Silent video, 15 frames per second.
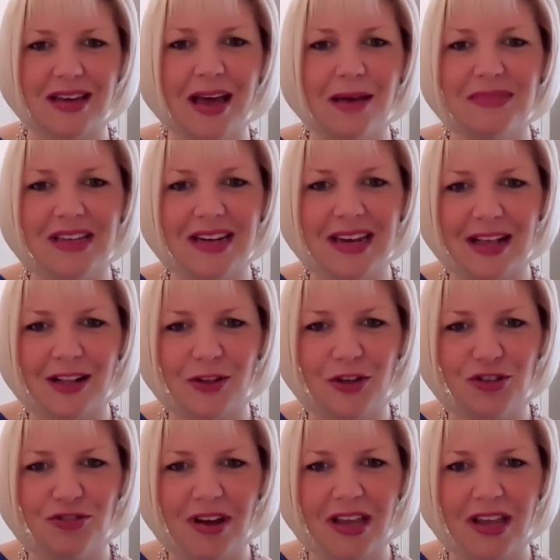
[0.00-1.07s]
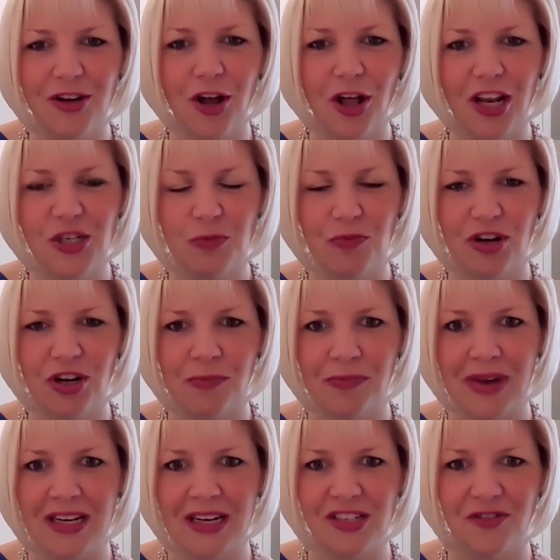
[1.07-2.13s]
I'm Danielle Goodrick, Knowledge Product
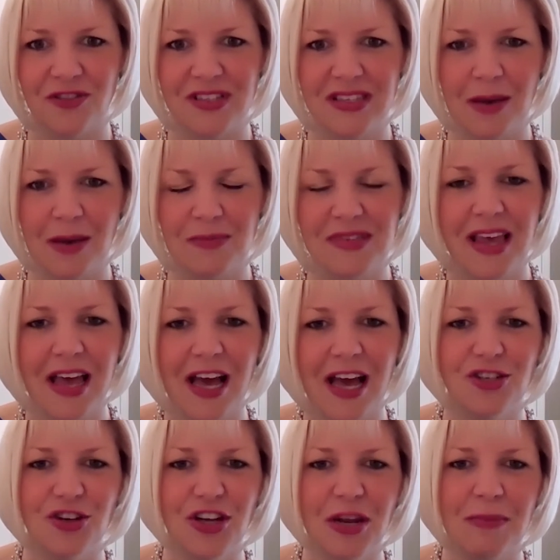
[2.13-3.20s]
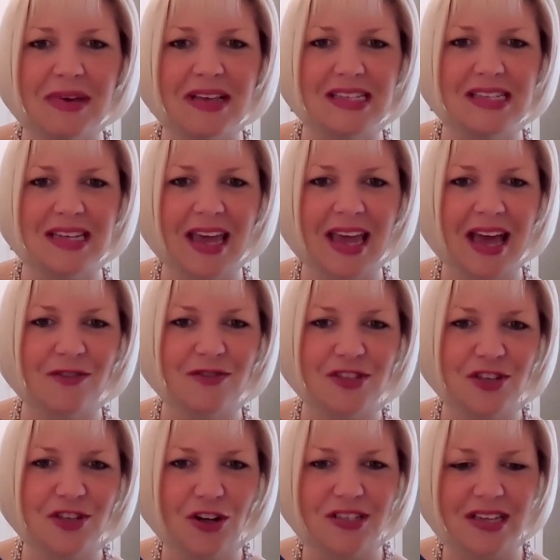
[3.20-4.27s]
Manager for CIPS, and joining me today I have
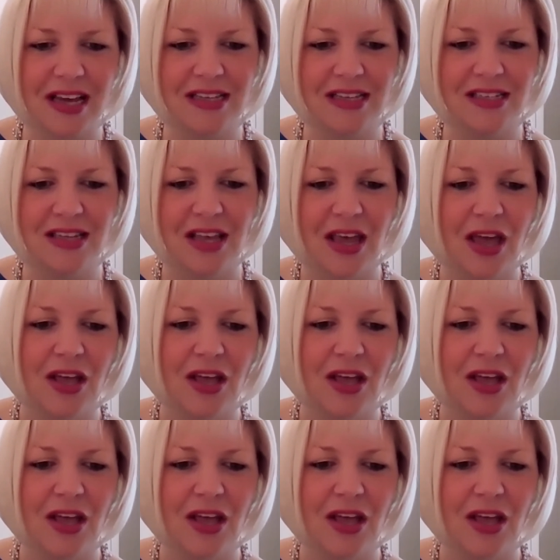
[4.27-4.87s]
Scott Dance,